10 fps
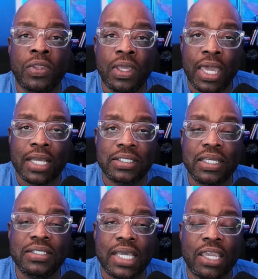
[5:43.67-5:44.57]
as the
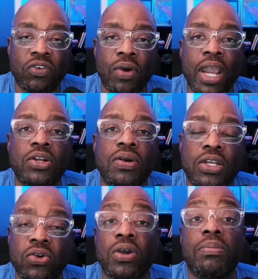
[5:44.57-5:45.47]
executive director and
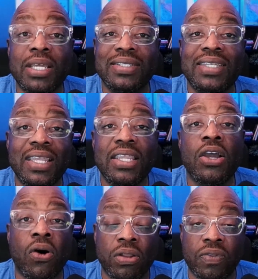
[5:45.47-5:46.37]
you're going to be attending
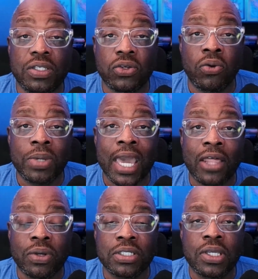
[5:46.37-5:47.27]
all of these home
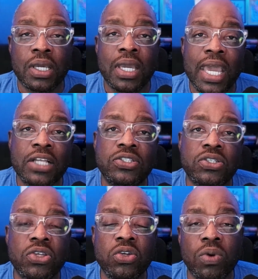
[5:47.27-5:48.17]
gatherings. And so
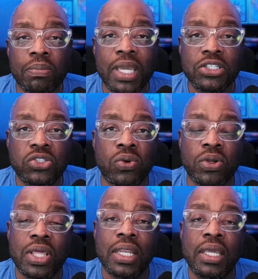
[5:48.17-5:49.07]
you want to make sure
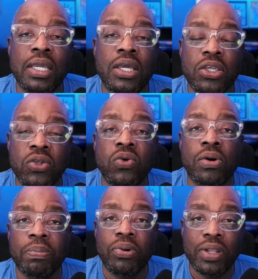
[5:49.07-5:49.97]
that
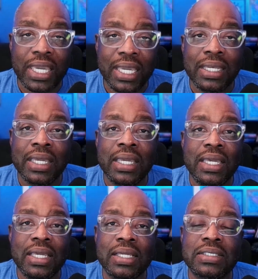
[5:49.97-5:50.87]
your plate
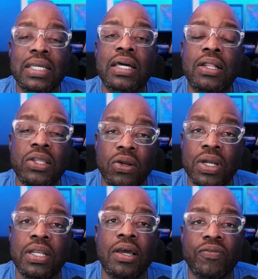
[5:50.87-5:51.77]
is clear
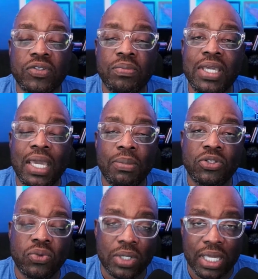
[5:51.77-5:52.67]
enough to be able
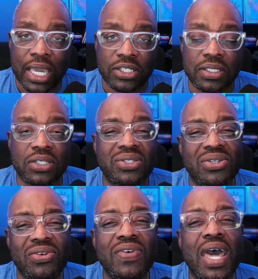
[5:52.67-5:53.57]
to engage in this. So
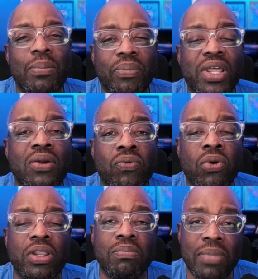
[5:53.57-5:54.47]
you've got to play a
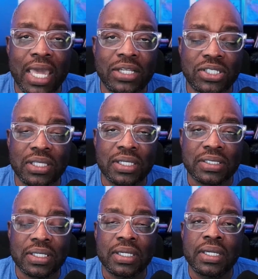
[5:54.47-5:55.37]
role in managing
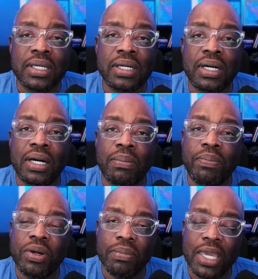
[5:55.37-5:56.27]
this,
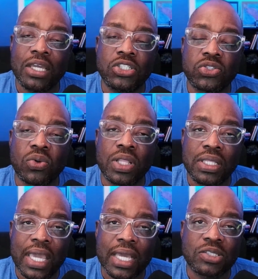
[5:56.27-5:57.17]
but making sure that
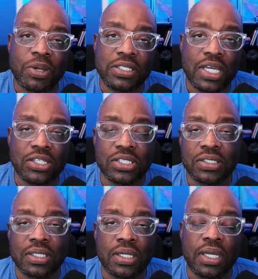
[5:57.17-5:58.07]
the
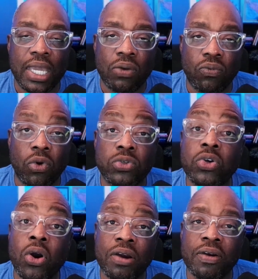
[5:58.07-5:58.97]
expectations and roles
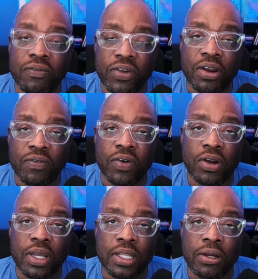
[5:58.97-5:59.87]
are very, very
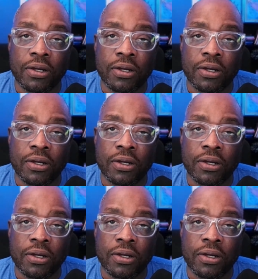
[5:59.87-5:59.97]
clear.